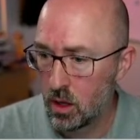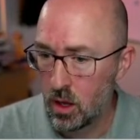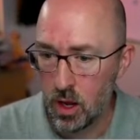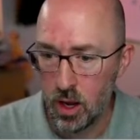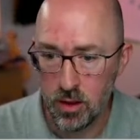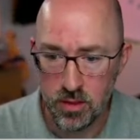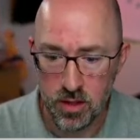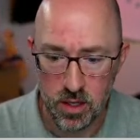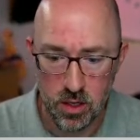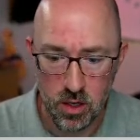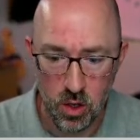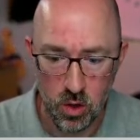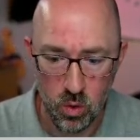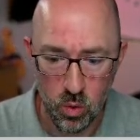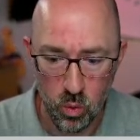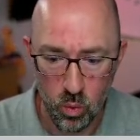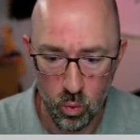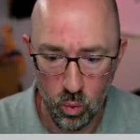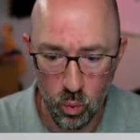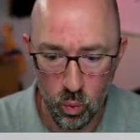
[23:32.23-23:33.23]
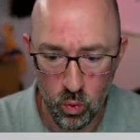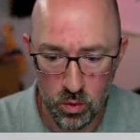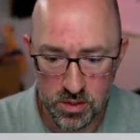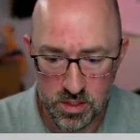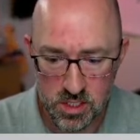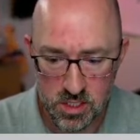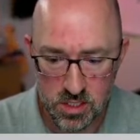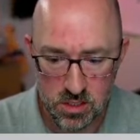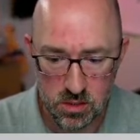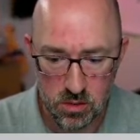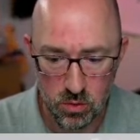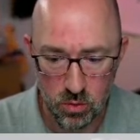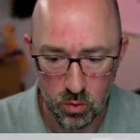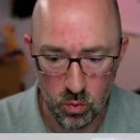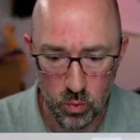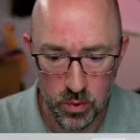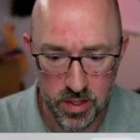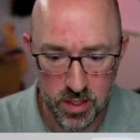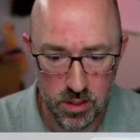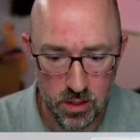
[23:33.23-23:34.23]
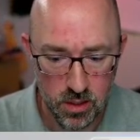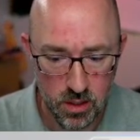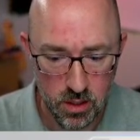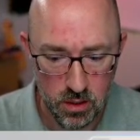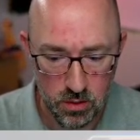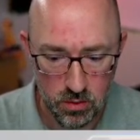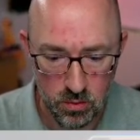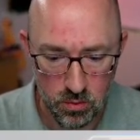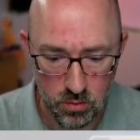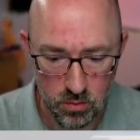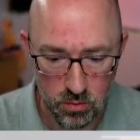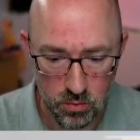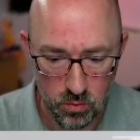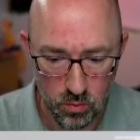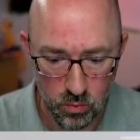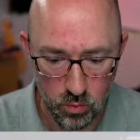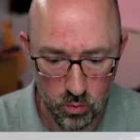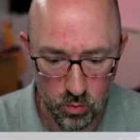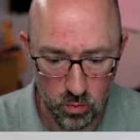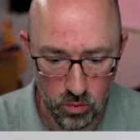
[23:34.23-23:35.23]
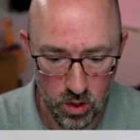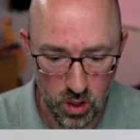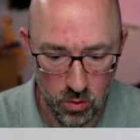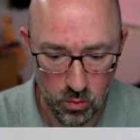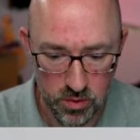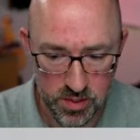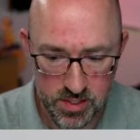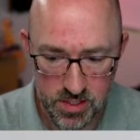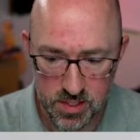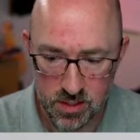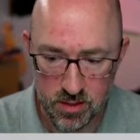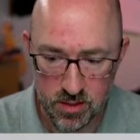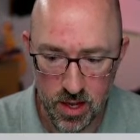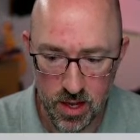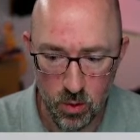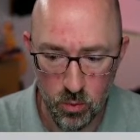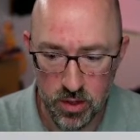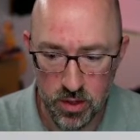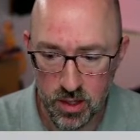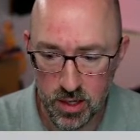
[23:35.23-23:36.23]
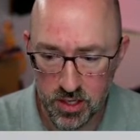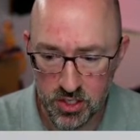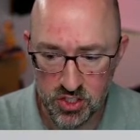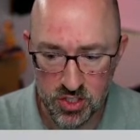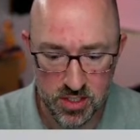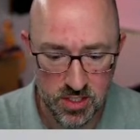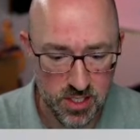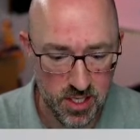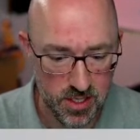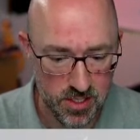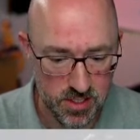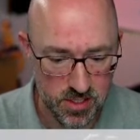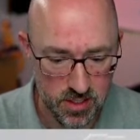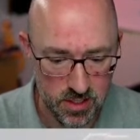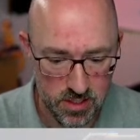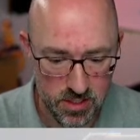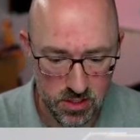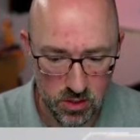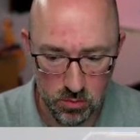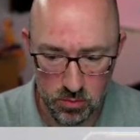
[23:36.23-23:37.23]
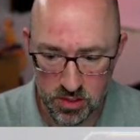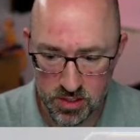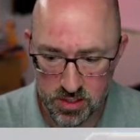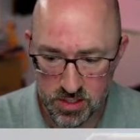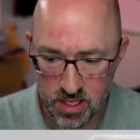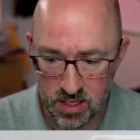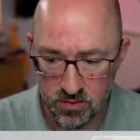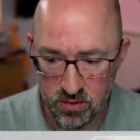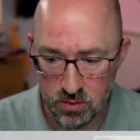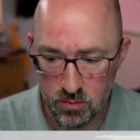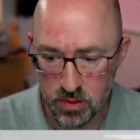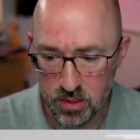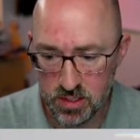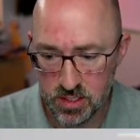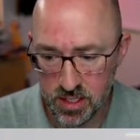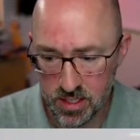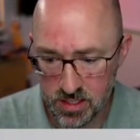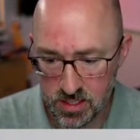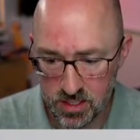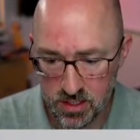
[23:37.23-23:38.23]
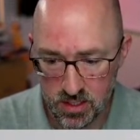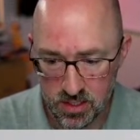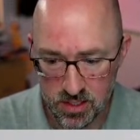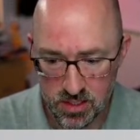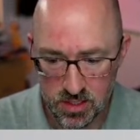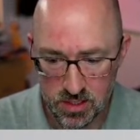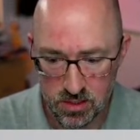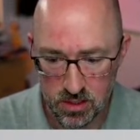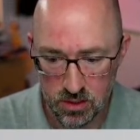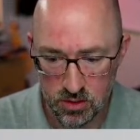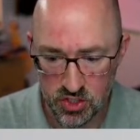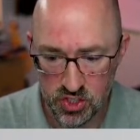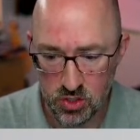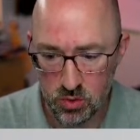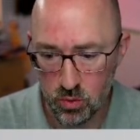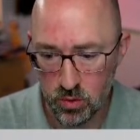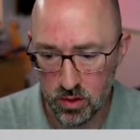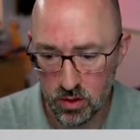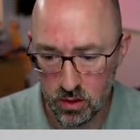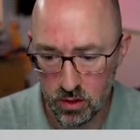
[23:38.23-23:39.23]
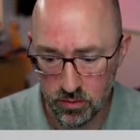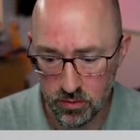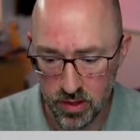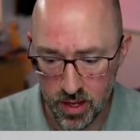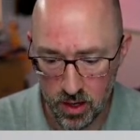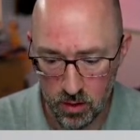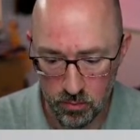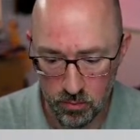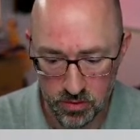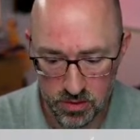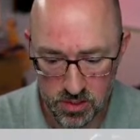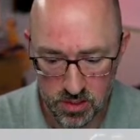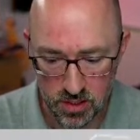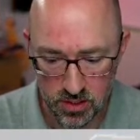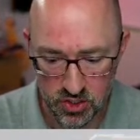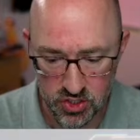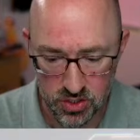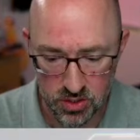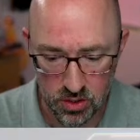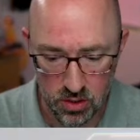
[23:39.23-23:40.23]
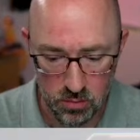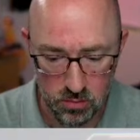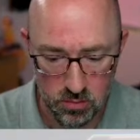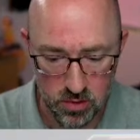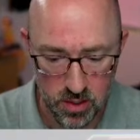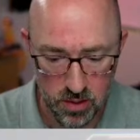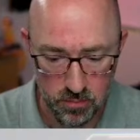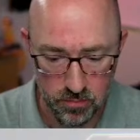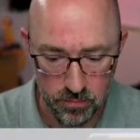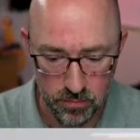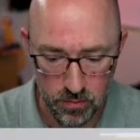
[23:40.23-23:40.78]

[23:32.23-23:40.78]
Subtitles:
And then once we send that, we can actually test this. So I'm going to save it. I'm going to test this, and I'll show you what the output's actually going to be.